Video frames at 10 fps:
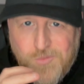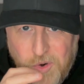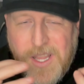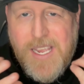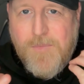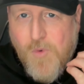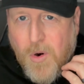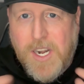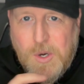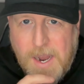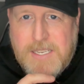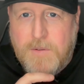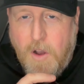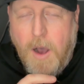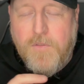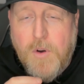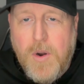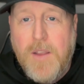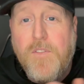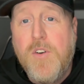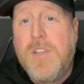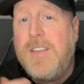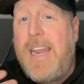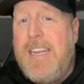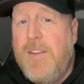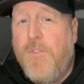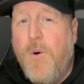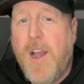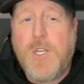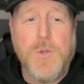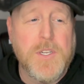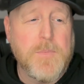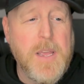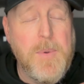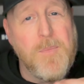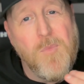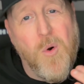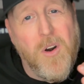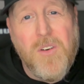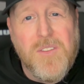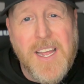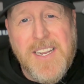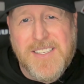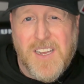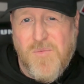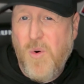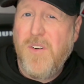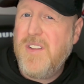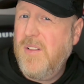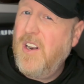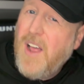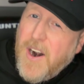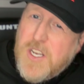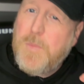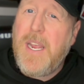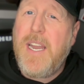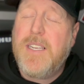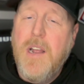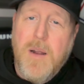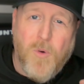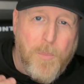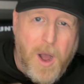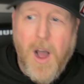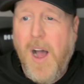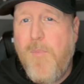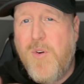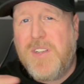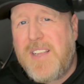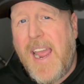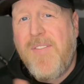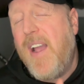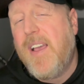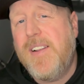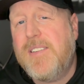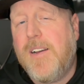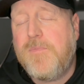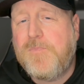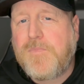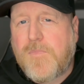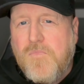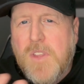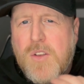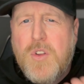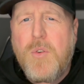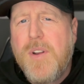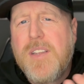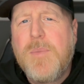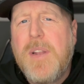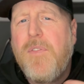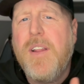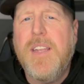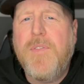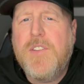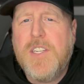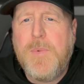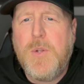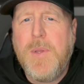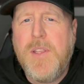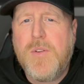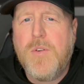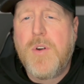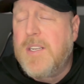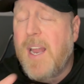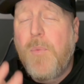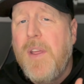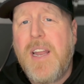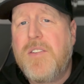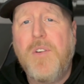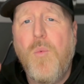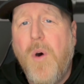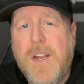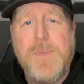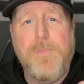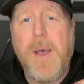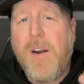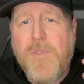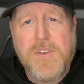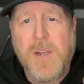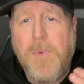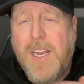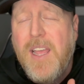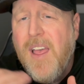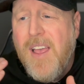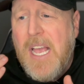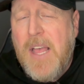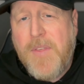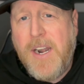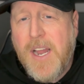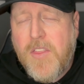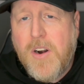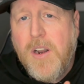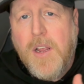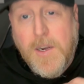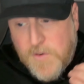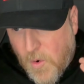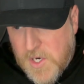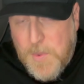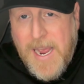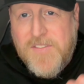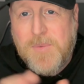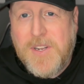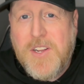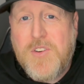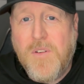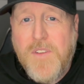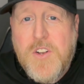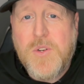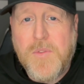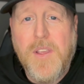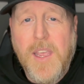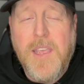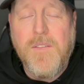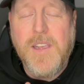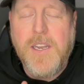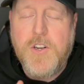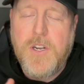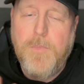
really more aggressive off-roading versus the AT4X, which is maybe more lend itself more to a little higher speeds, more Baja, more sand, that kind of stuff. So there is some definite differences between these two trucks. I don't think necessarily one is better for somebody than another. Of course, we have some additional features with the AEV edition,